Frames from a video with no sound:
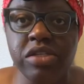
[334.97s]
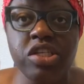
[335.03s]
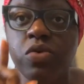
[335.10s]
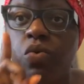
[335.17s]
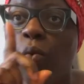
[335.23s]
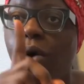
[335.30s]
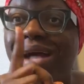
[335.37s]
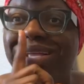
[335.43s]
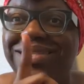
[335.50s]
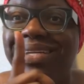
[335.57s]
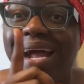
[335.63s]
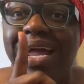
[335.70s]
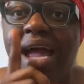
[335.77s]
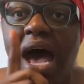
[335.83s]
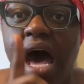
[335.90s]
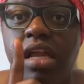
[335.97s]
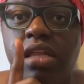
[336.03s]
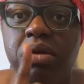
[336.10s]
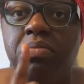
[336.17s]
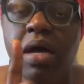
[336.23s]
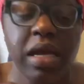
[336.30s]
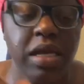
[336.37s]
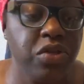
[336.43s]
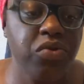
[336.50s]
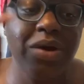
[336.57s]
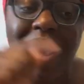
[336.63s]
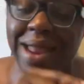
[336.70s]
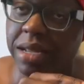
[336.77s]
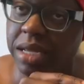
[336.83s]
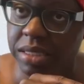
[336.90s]
just one day out of the month, you
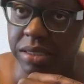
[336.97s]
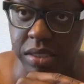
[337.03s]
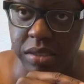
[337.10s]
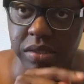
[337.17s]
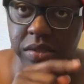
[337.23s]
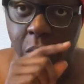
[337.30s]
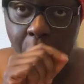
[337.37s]
got to eat this.